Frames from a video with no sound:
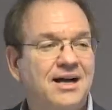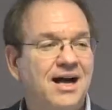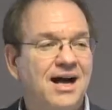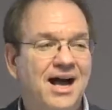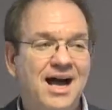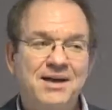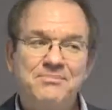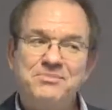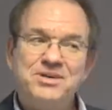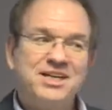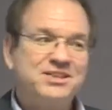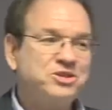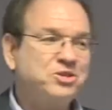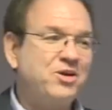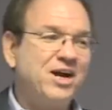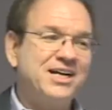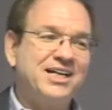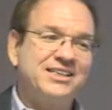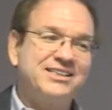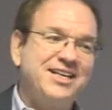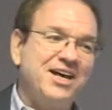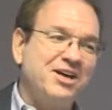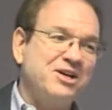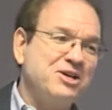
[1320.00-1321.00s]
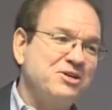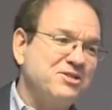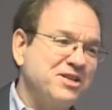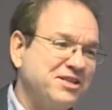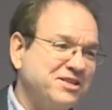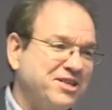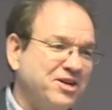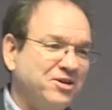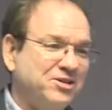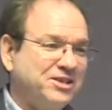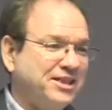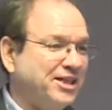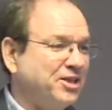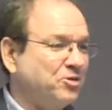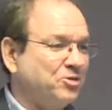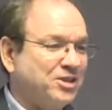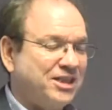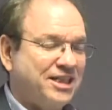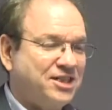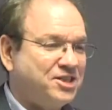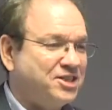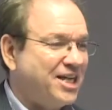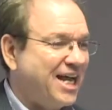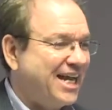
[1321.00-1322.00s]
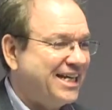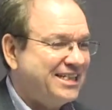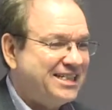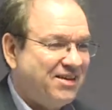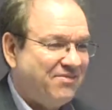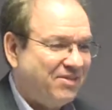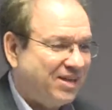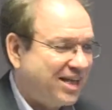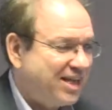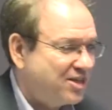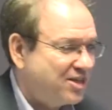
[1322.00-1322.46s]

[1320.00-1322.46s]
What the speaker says: I'm not trying to tell you that they're literally scientific